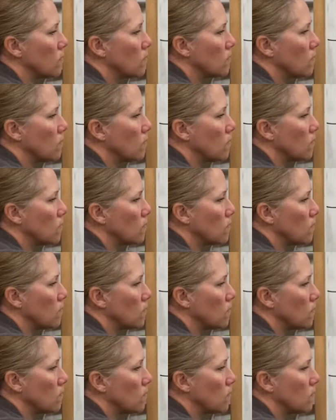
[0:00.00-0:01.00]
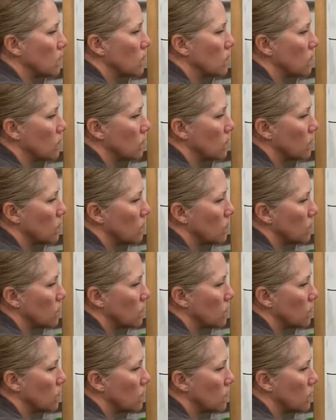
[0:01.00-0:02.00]

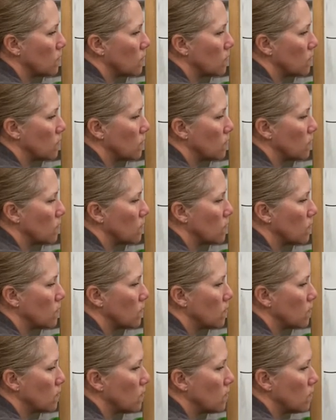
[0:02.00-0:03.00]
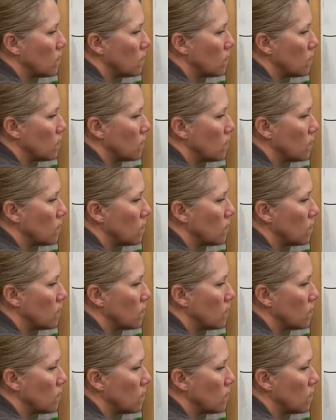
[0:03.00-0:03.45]
Nothing is said.